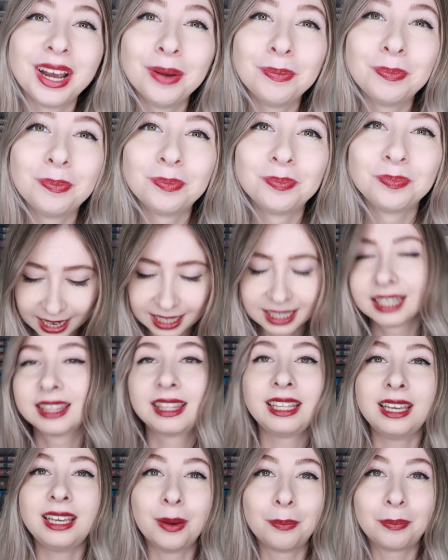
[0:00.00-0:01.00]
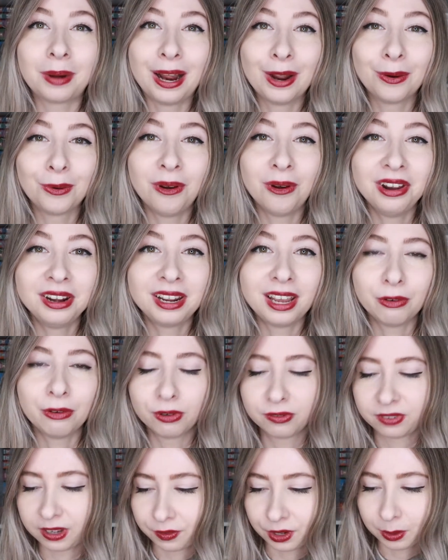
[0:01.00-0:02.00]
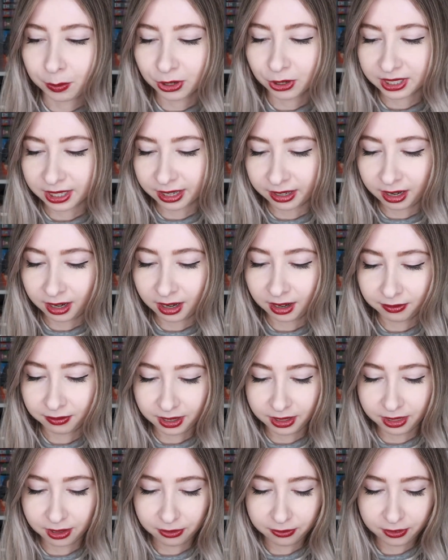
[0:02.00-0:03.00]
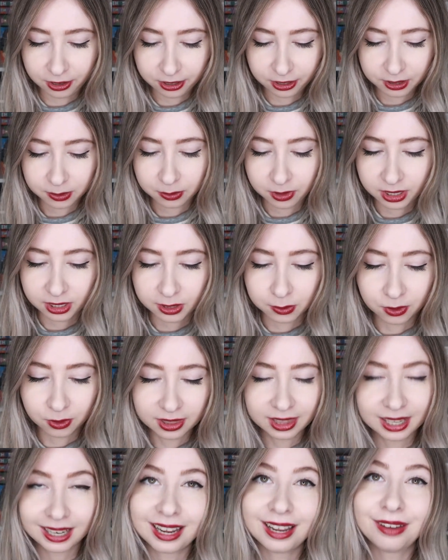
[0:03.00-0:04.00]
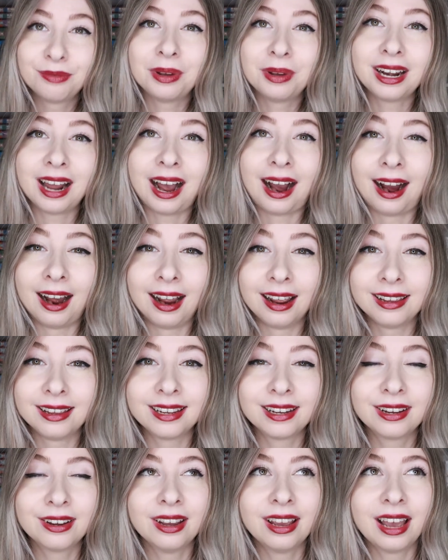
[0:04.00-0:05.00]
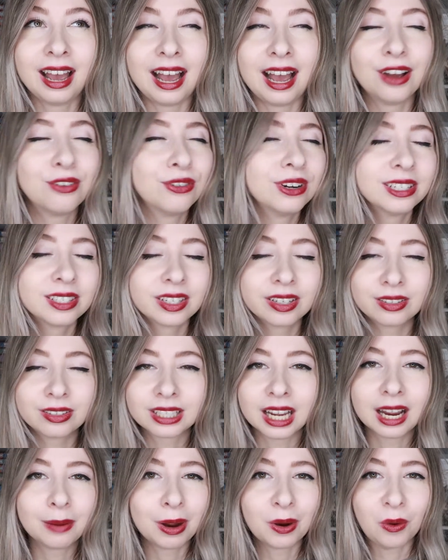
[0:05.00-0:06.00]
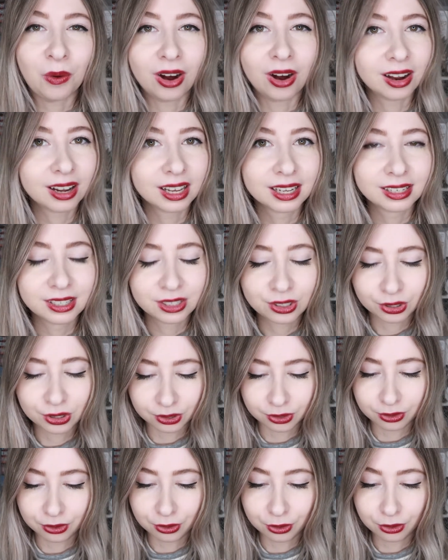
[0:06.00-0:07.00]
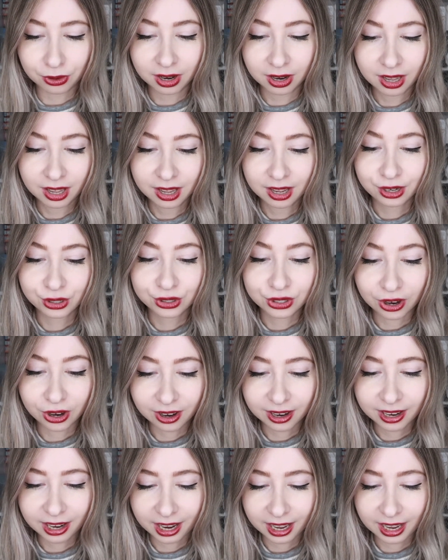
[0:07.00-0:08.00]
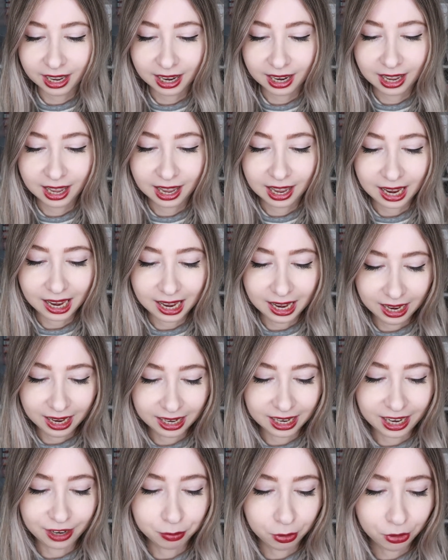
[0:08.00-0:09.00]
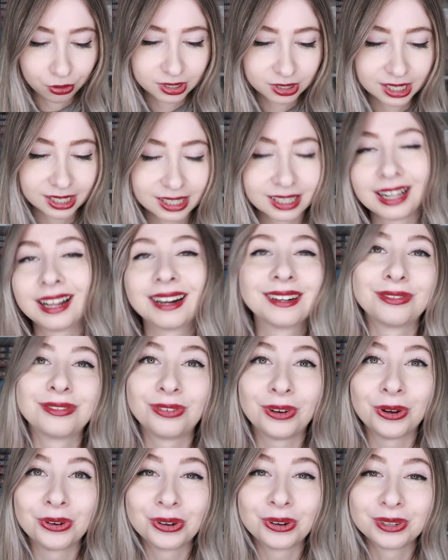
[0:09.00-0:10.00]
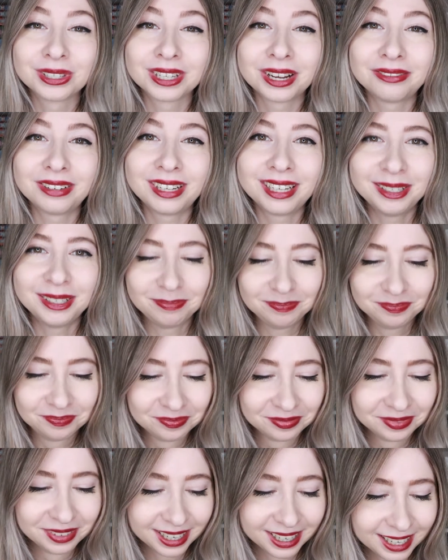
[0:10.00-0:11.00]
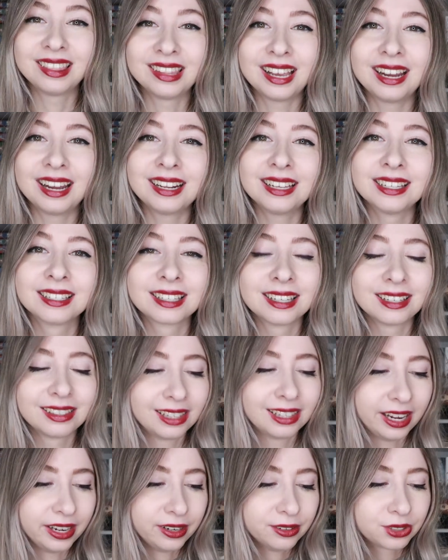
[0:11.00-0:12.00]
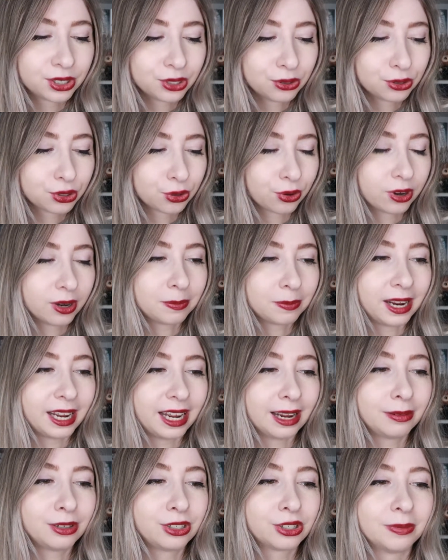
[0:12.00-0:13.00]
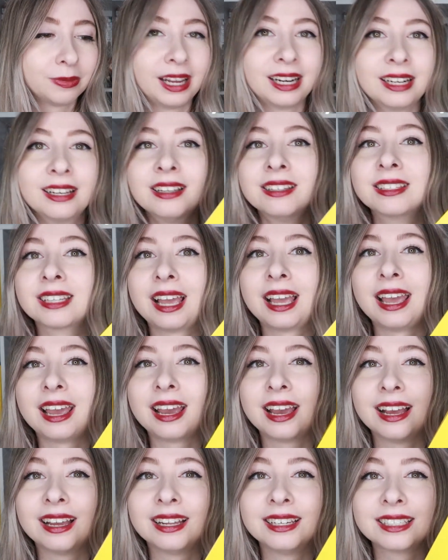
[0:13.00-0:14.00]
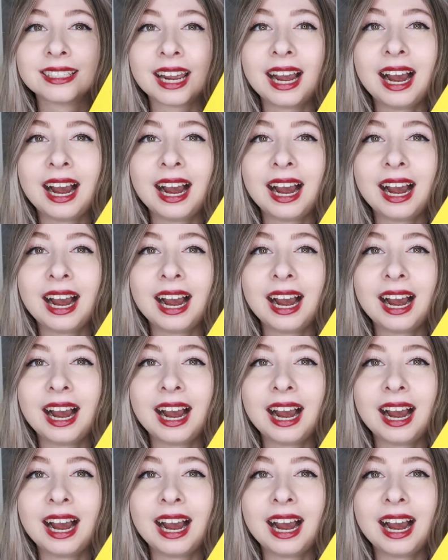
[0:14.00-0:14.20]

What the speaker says: up, I did the buy one, get one 50% off, and the first one is one that I have been eyeing every single time I walk into Target. And I posted a lot of photos of it. And that is Life's Too Short by Abby Jimenez. And